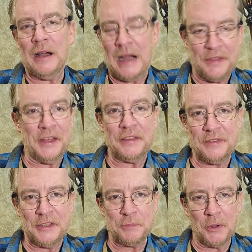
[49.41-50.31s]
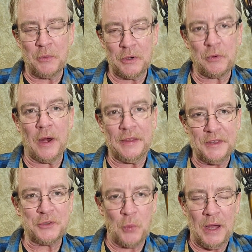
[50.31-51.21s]
I think this book would grade
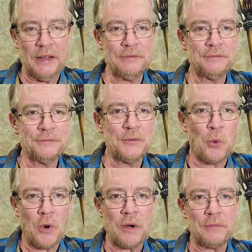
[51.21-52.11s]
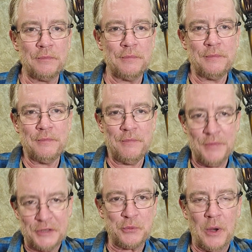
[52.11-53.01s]
this way or
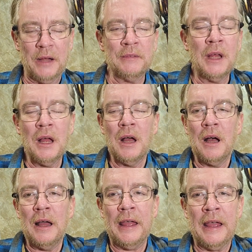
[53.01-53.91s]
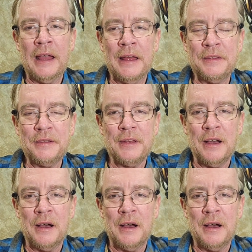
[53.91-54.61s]
this way. And